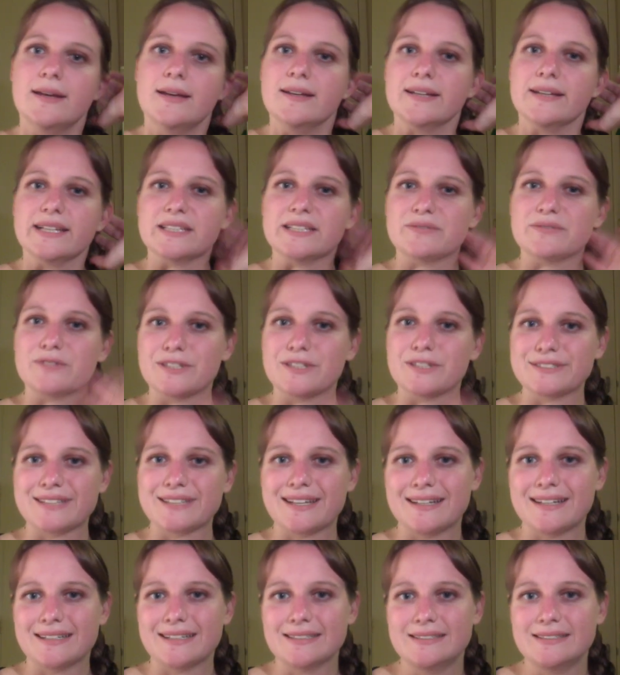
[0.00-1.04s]
is floss
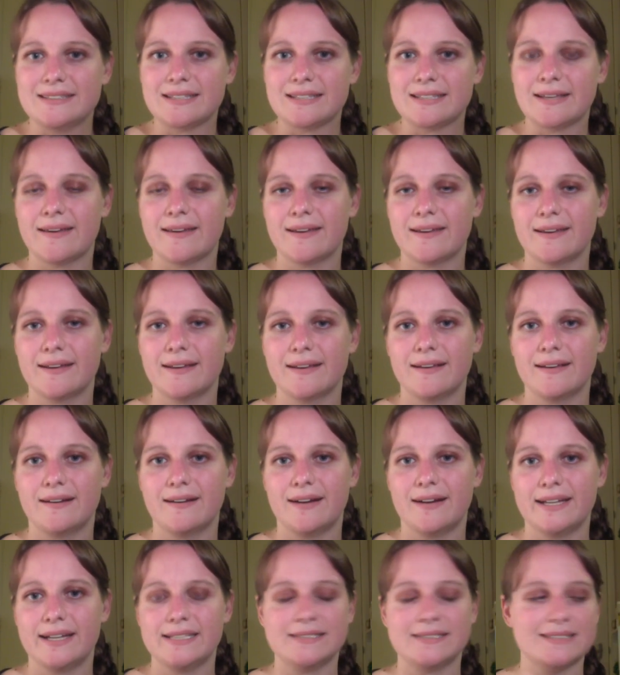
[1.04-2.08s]
cards.
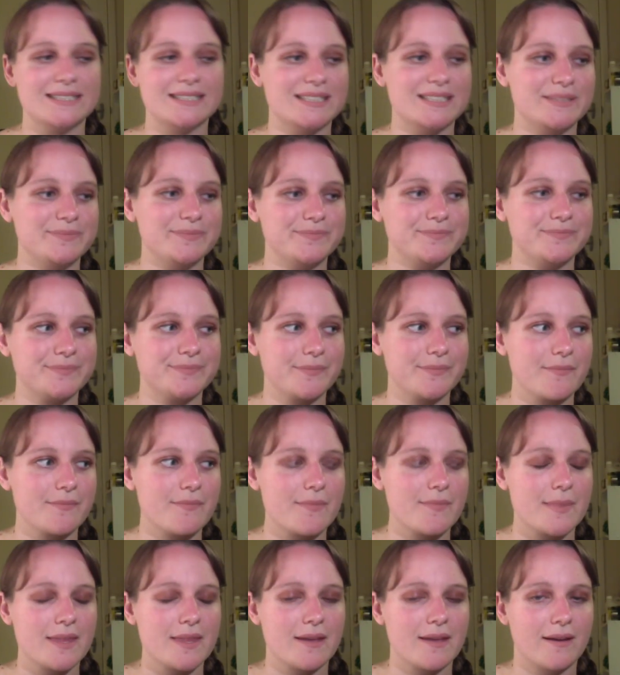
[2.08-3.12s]

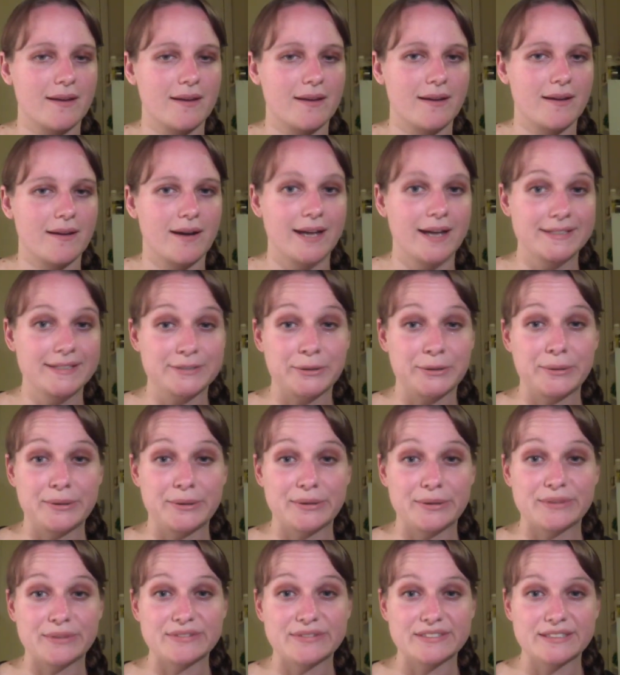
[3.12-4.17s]
I don't know
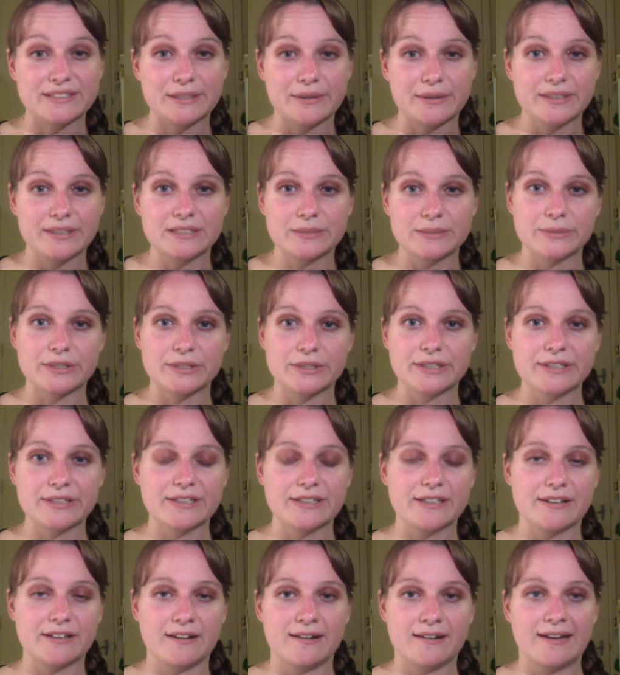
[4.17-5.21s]
if it's going to work.
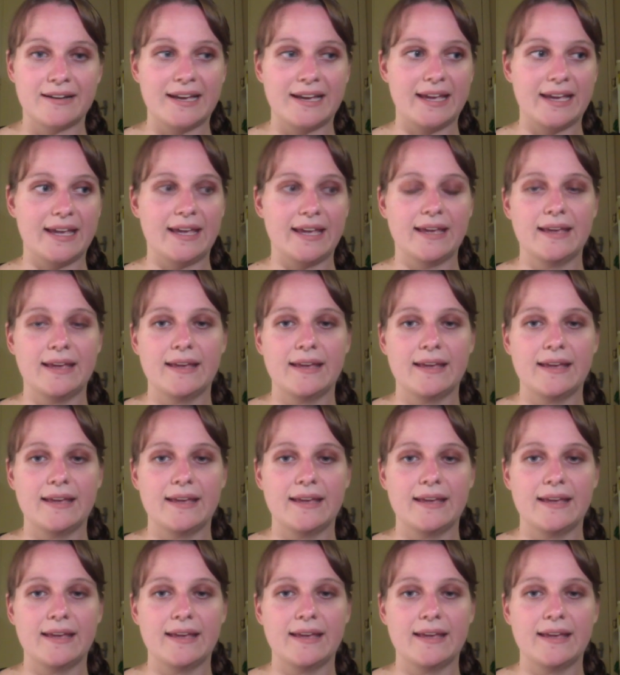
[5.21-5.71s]
I